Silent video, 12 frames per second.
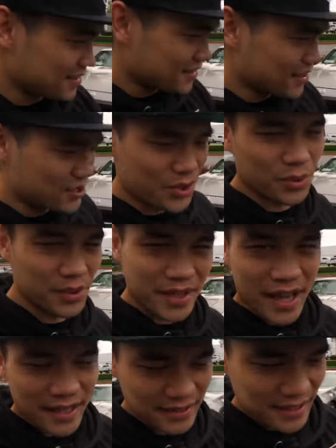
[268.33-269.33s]
Such cool
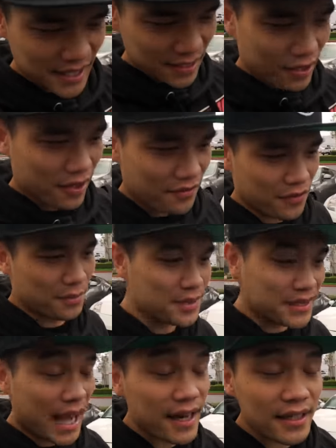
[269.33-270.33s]
guys. They are
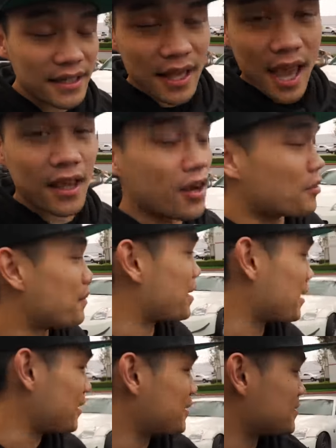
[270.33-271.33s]
from San Diego,
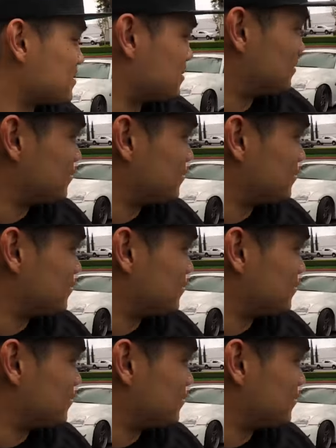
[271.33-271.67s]
man. That is...